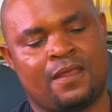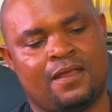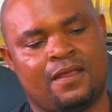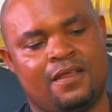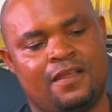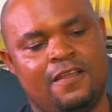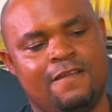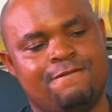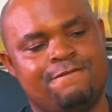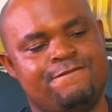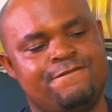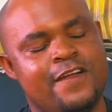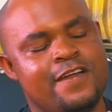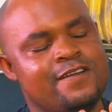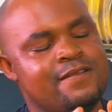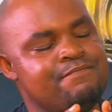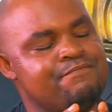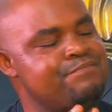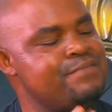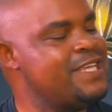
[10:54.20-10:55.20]
a very
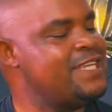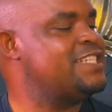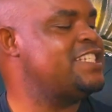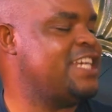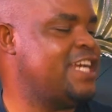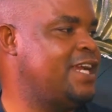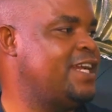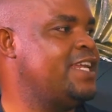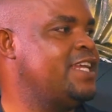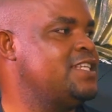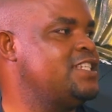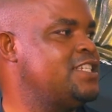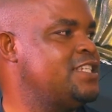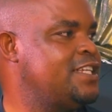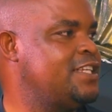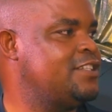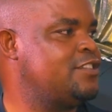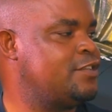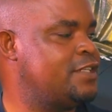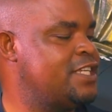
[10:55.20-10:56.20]
big challenge
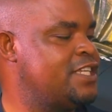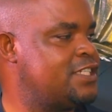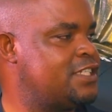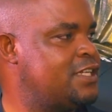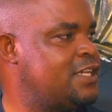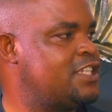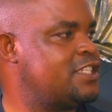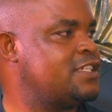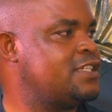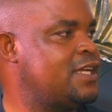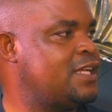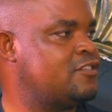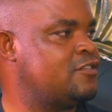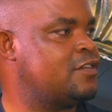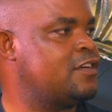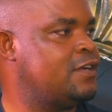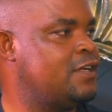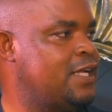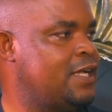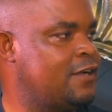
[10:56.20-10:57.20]
to the international
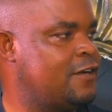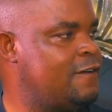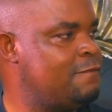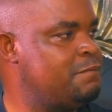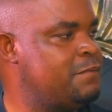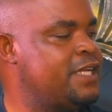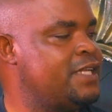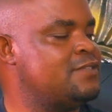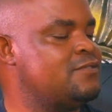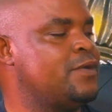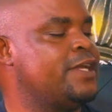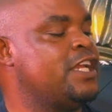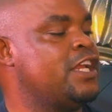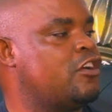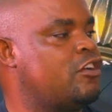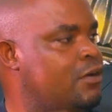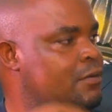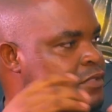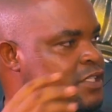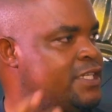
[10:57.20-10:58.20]
government when it
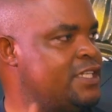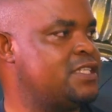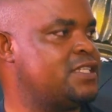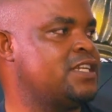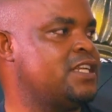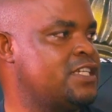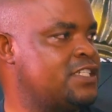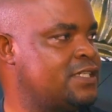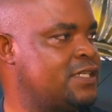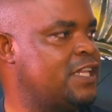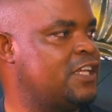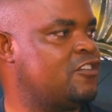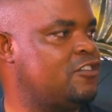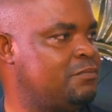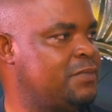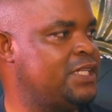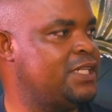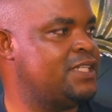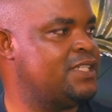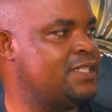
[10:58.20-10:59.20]
comes to the international
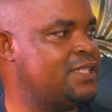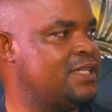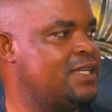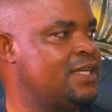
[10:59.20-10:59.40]
community,